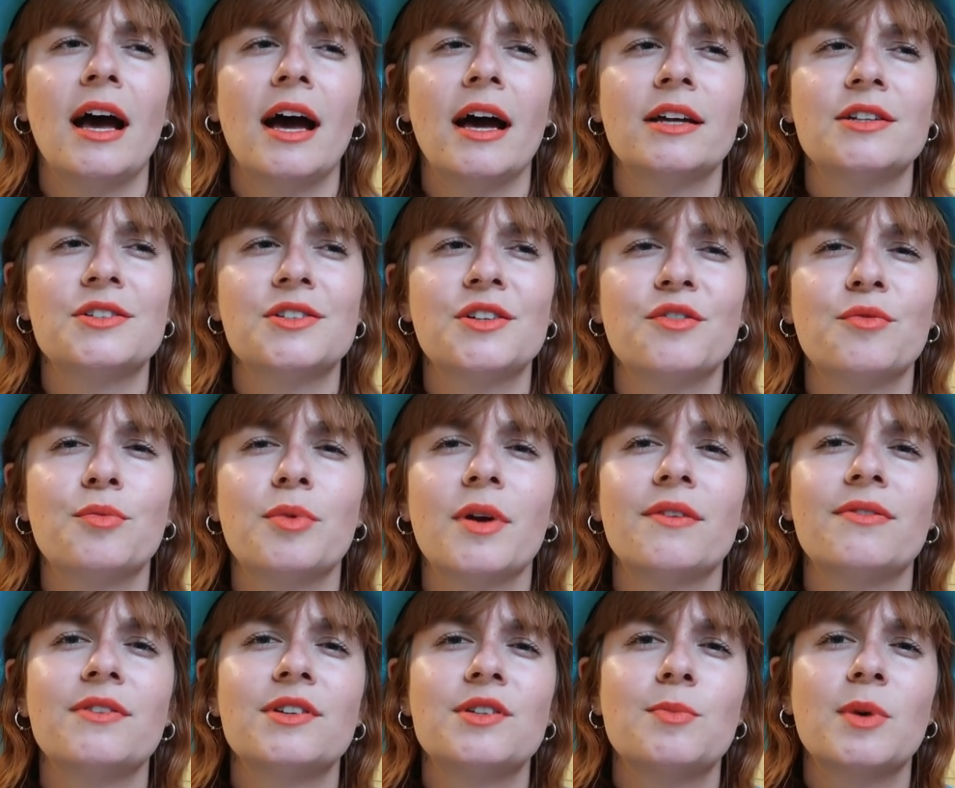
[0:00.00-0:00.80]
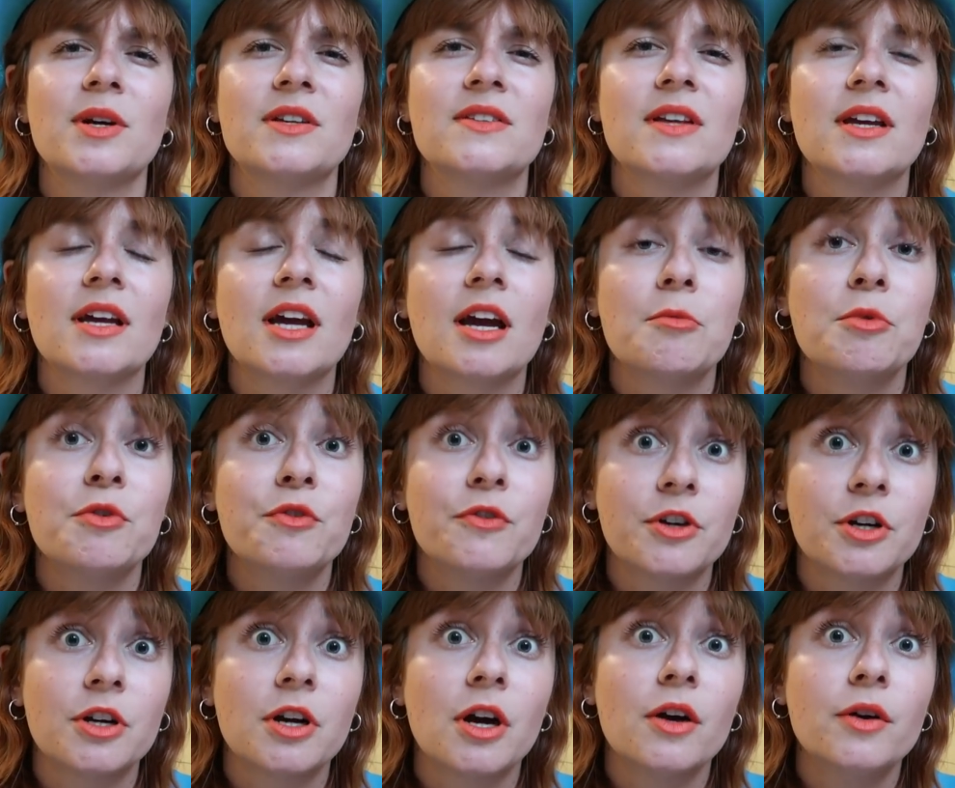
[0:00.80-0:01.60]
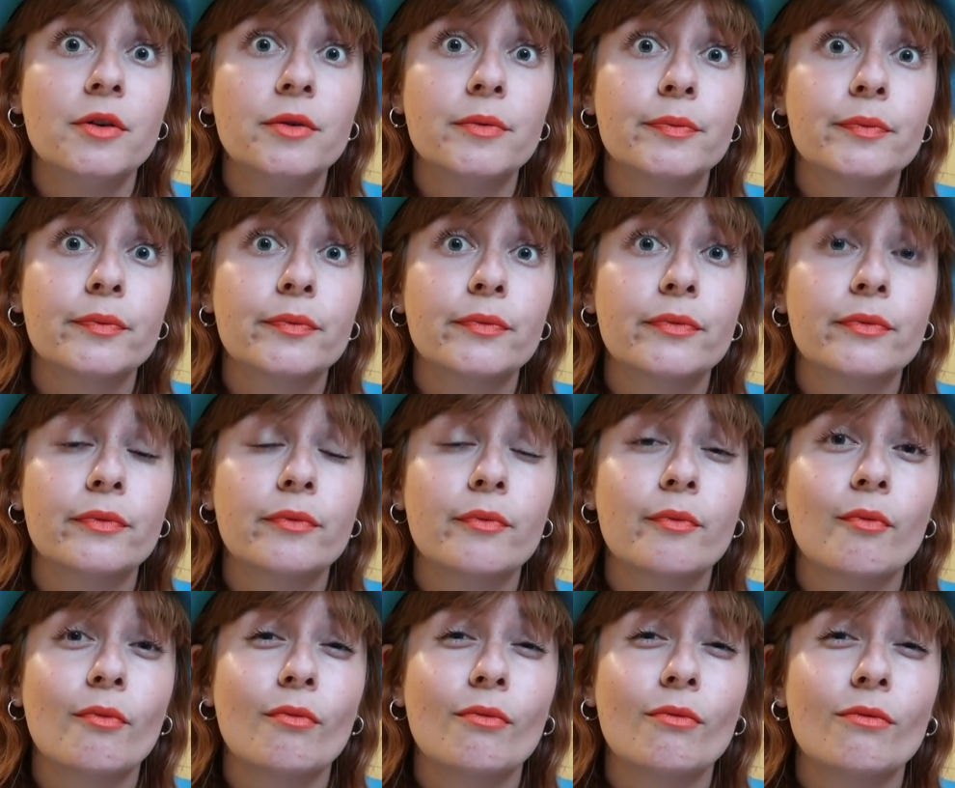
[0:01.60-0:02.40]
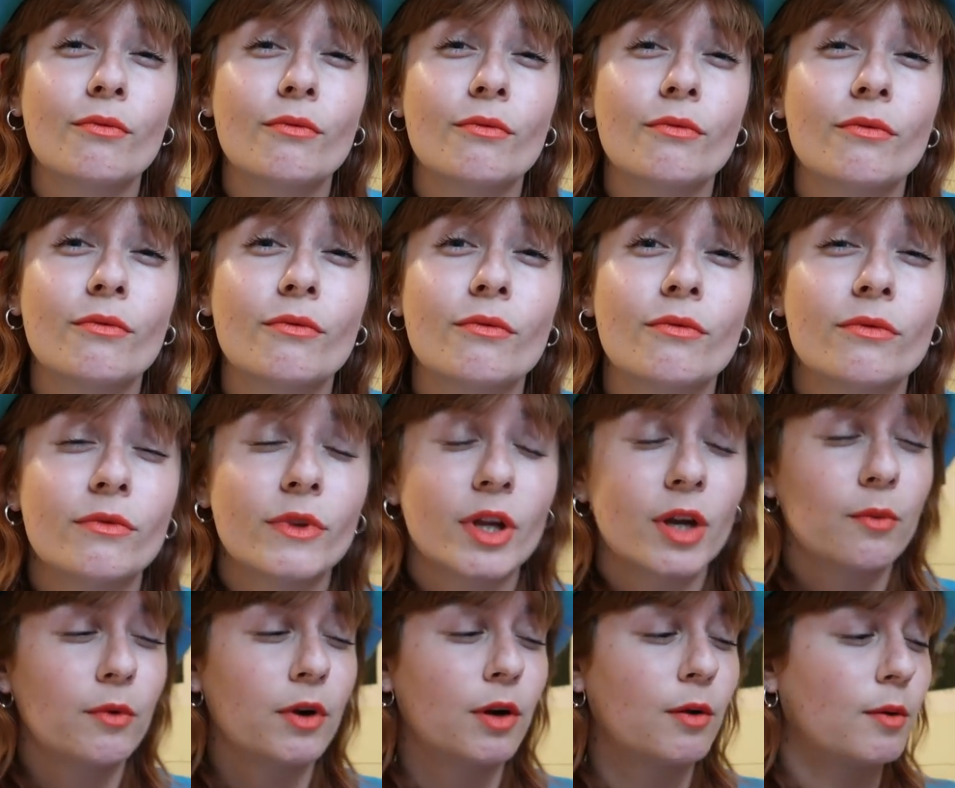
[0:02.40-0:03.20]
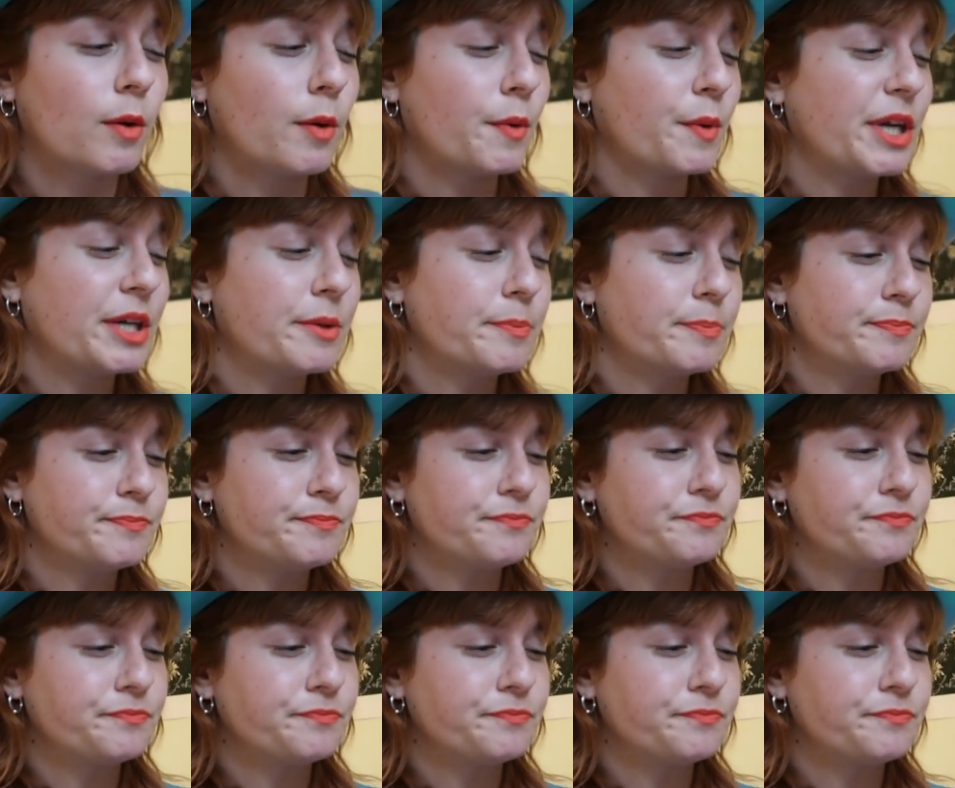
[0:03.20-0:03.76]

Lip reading: I should have prefaced by saying I'm a Virgo. Where were we?